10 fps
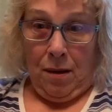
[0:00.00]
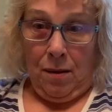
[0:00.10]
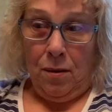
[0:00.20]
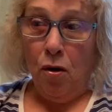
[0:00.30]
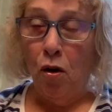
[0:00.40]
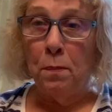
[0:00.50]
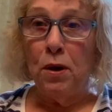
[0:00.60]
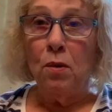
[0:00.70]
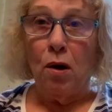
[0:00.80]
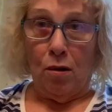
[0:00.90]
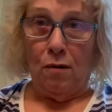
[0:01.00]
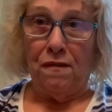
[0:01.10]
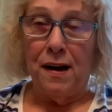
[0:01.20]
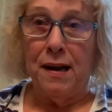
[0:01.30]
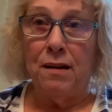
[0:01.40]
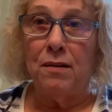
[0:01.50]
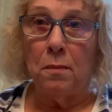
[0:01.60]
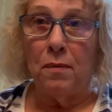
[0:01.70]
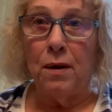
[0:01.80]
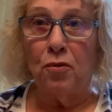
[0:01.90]
So hope you all are finding
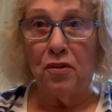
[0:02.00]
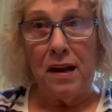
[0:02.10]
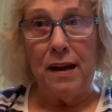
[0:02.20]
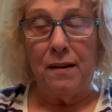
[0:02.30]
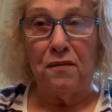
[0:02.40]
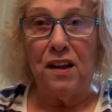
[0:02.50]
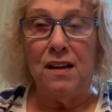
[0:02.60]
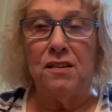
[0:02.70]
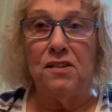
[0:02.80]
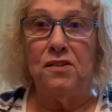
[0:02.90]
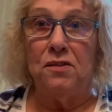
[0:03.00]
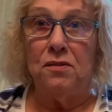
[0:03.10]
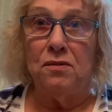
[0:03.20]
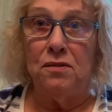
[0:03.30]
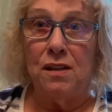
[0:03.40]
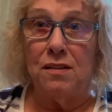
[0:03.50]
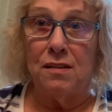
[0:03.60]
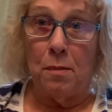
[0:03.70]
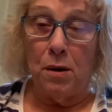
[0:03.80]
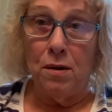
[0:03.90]
some creative things to do this
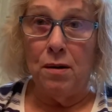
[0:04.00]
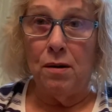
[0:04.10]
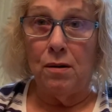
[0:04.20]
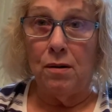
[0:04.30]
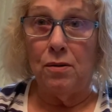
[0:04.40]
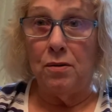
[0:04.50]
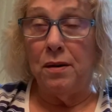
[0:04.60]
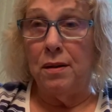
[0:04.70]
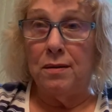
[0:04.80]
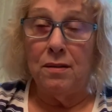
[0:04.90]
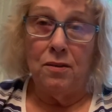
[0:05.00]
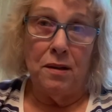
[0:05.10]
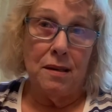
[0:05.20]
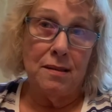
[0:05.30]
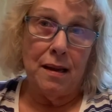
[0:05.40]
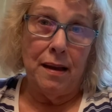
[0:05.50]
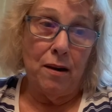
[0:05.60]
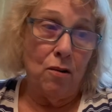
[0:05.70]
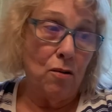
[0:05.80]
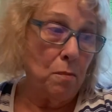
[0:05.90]
summer or doing this during this stay
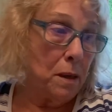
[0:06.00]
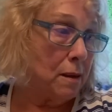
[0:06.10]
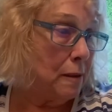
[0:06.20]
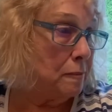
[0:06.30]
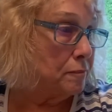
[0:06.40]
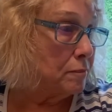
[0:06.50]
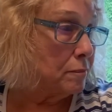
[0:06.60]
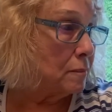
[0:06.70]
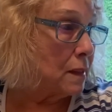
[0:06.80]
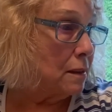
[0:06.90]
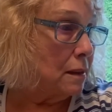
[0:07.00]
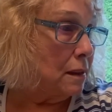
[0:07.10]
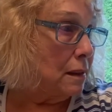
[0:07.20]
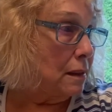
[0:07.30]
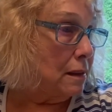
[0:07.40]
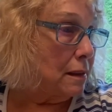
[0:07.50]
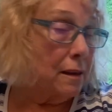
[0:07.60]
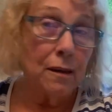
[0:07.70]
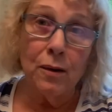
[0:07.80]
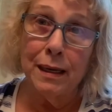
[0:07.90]
at home. I
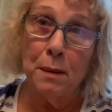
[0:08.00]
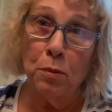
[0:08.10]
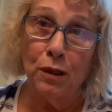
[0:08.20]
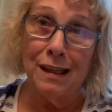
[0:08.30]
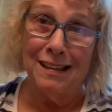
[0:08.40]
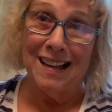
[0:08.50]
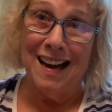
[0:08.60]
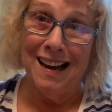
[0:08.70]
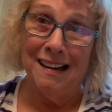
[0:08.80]
don't know. I keep looking at that